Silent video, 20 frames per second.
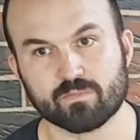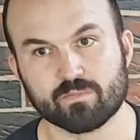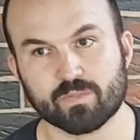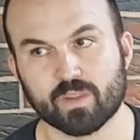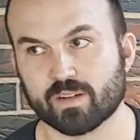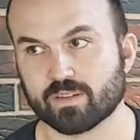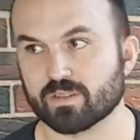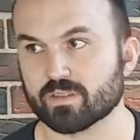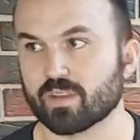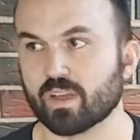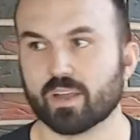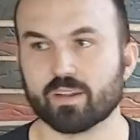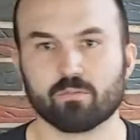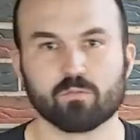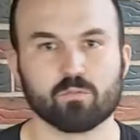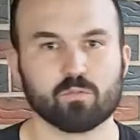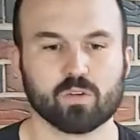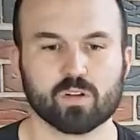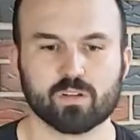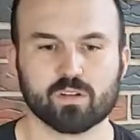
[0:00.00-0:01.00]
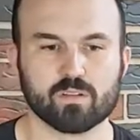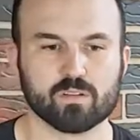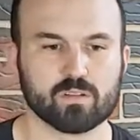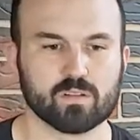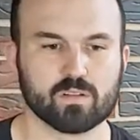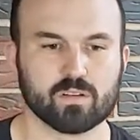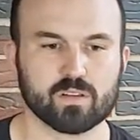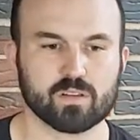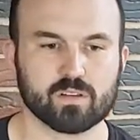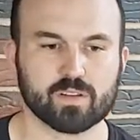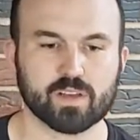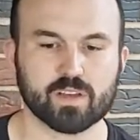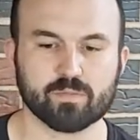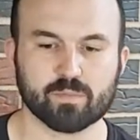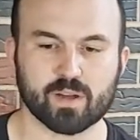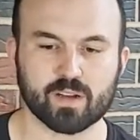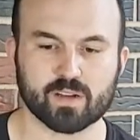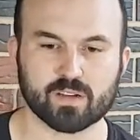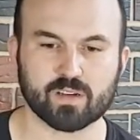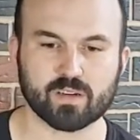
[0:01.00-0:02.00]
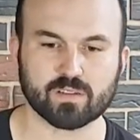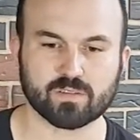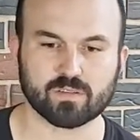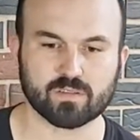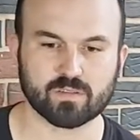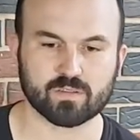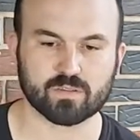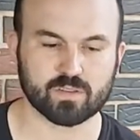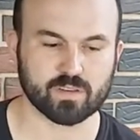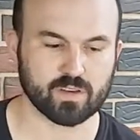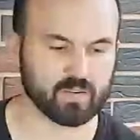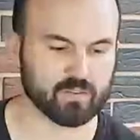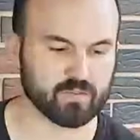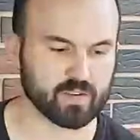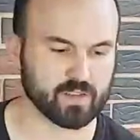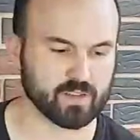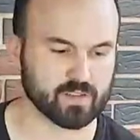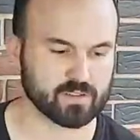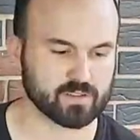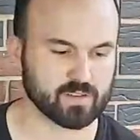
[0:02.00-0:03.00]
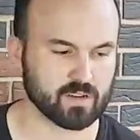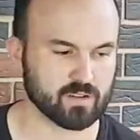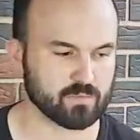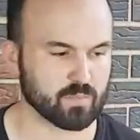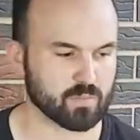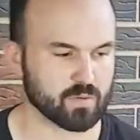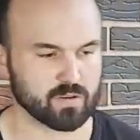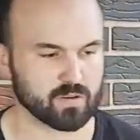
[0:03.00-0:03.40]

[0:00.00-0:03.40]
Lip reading: just had one the other day in my cousin's CRV that y'all probably